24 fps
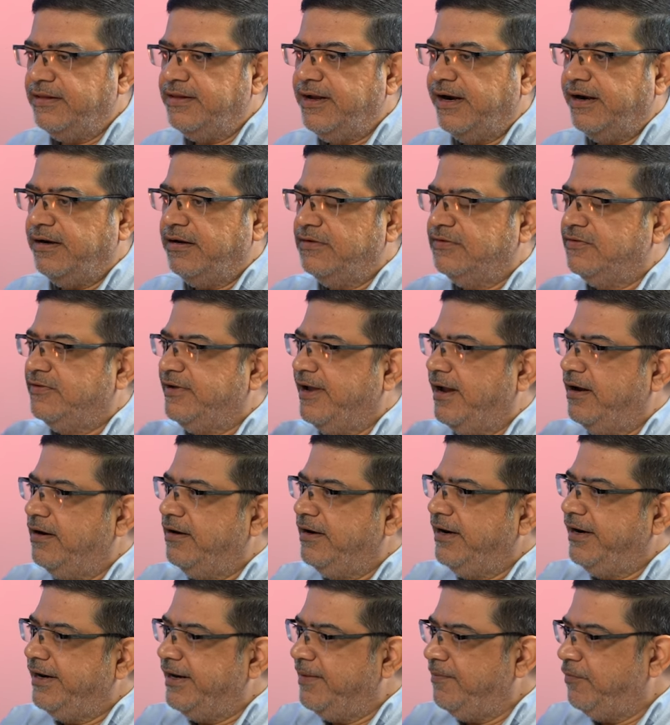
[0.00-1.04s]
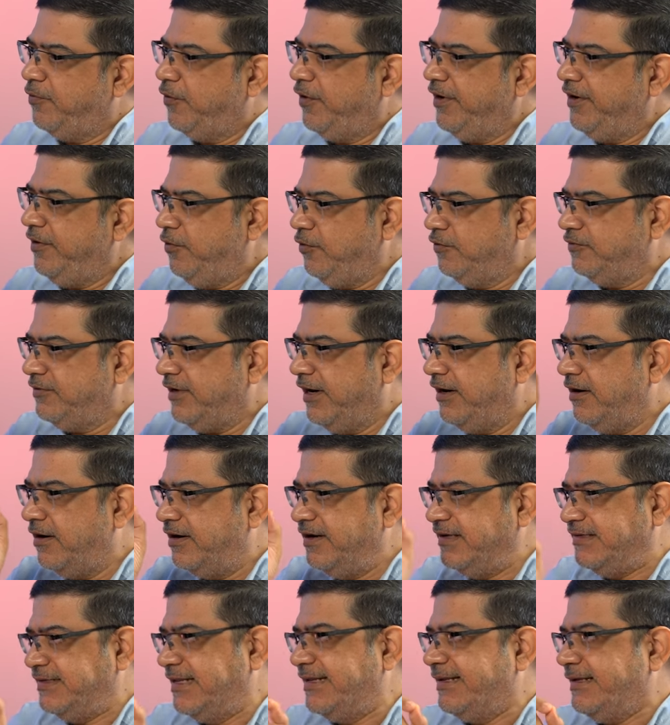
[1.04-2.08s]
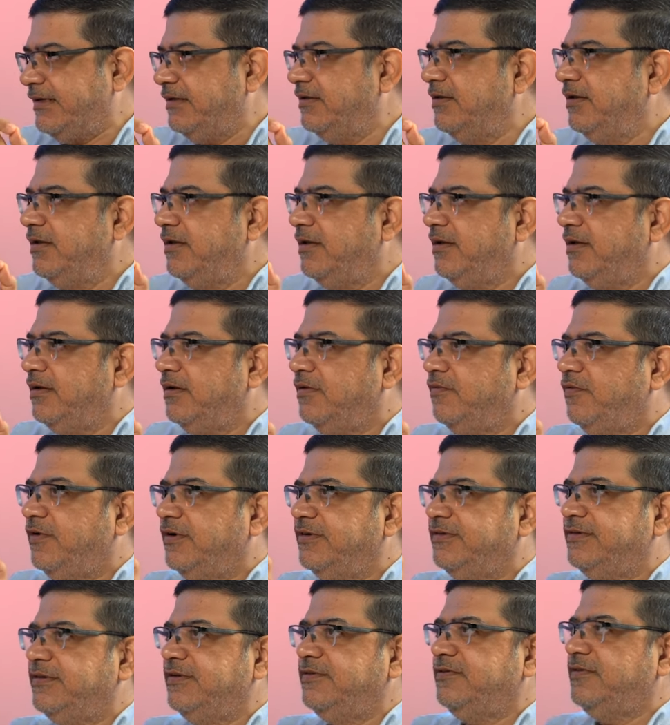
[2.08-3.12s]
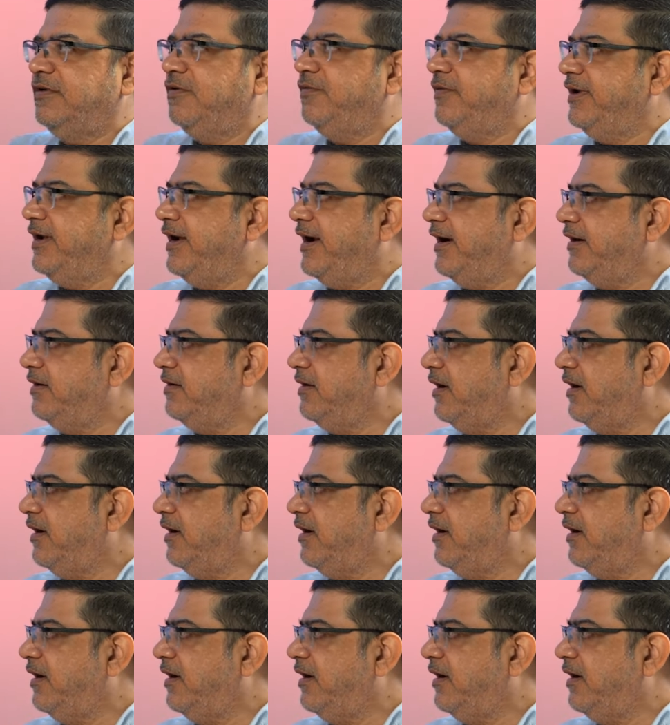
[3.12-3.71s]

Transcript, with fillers: that a salaried employee looks at risk versus the way at